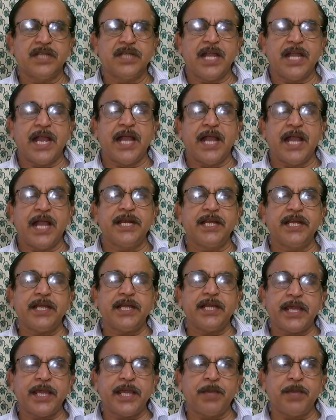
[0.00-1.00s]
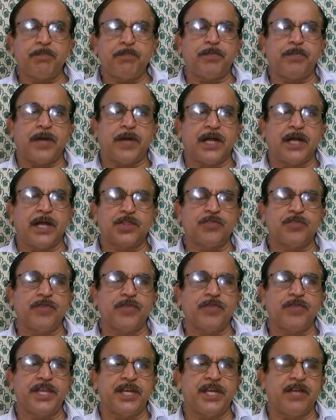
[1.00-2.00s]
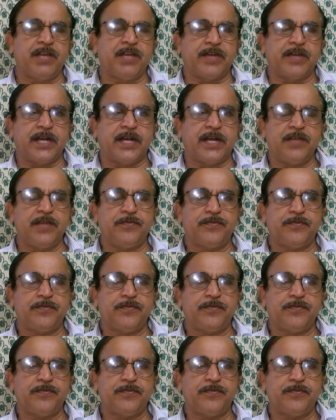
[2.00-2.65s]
and a pathway in our life.